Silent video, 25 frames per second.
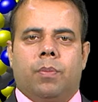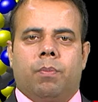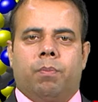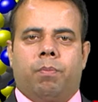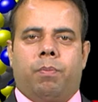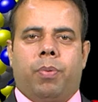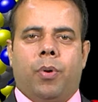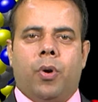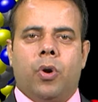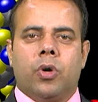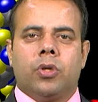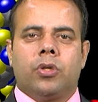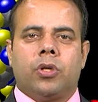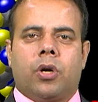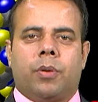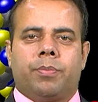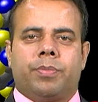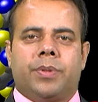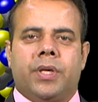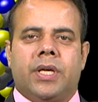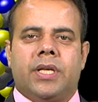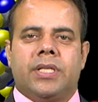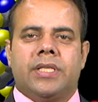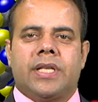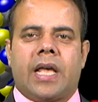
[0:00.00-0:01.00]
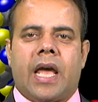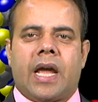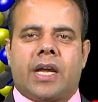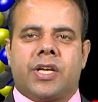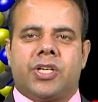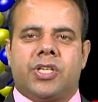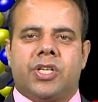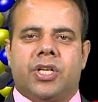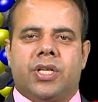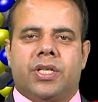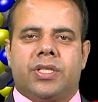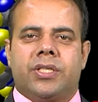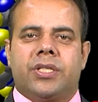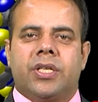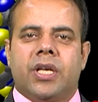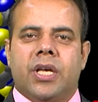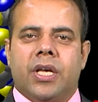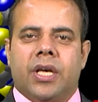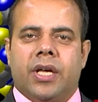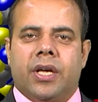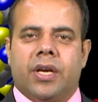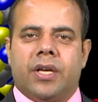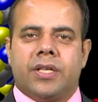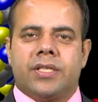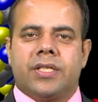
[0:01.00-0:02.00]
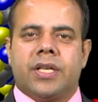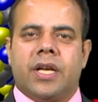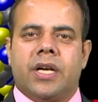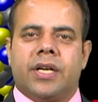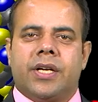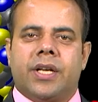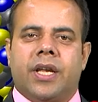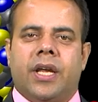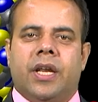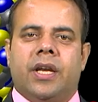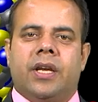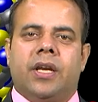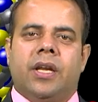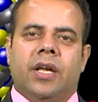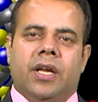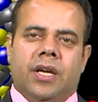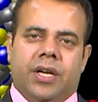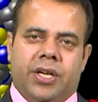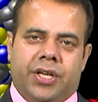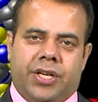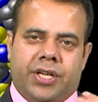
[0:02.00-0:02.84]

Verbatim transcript: Both of these actions result in